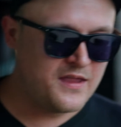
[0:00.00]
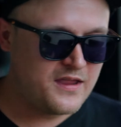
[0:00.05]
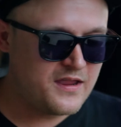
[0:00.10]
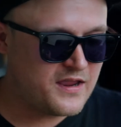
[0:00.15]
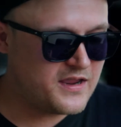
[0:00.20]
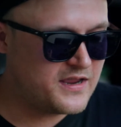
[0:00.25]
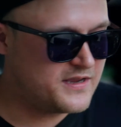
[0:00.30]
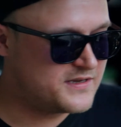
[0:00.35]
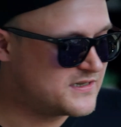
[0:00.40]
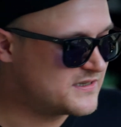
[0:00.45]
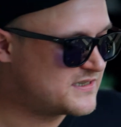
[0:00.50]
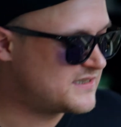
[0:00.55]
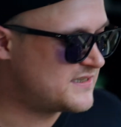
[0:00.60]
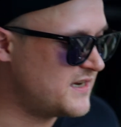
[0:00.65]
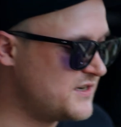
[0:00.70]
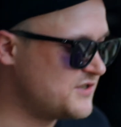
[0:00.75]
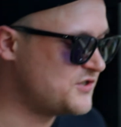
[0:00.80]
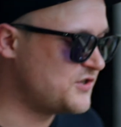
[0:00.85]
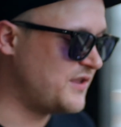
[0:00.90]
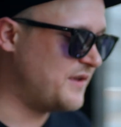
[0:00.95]
is
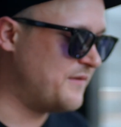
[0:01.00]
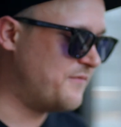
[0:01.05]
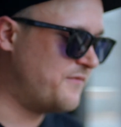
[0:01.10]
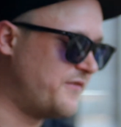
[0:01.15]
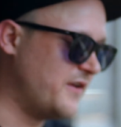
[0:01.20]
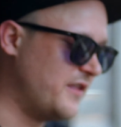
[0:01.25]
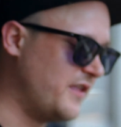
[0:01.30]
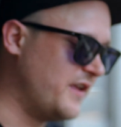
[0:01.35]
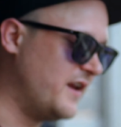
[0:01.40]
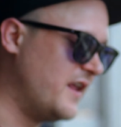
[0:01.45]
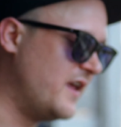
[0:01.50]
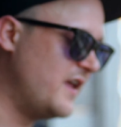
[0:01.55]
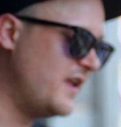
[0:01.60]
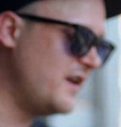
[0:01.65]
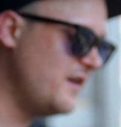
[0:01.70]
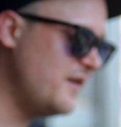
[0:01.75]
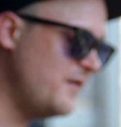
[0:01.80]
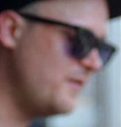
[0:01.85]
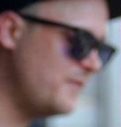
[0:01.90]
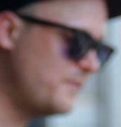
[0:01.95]
essentially filling
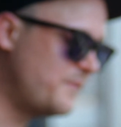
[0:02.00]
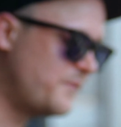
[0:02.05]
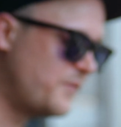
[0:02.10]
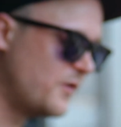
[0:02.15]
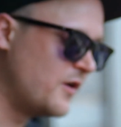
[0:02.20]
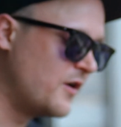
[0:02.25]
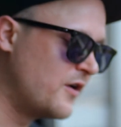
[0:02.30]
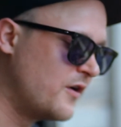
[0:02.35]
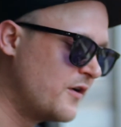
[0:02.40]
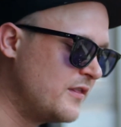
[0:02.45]
in for